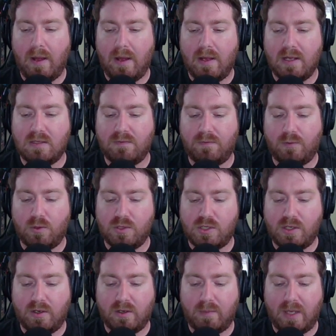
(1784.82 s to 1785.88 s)
It's 4
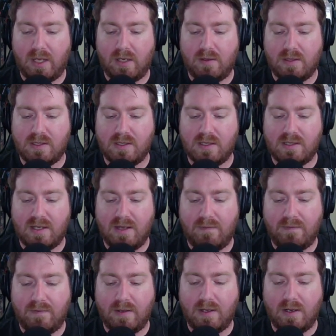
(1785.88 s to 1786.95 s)
generic mana. It says
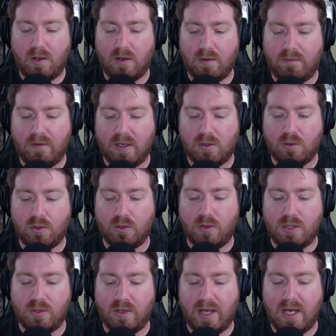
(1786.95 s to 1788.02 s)
if an artifact or
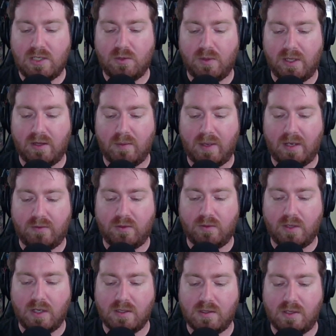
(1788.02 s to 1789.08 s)
creature entering the battlefield
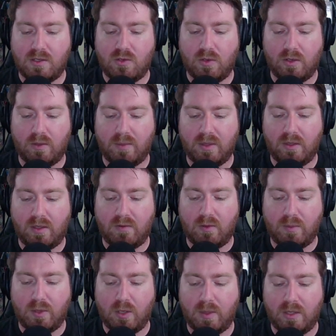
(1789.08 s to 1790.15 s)
causes a triggered ability of a
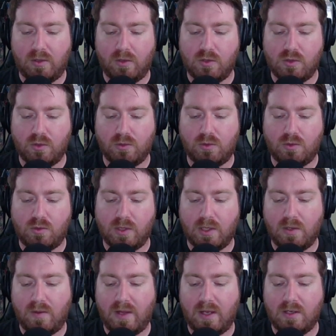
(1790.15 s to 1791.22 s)
permanent you control to
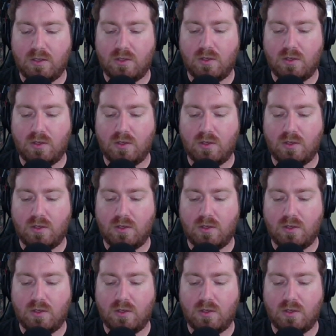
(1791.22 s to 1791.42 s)
trigger, that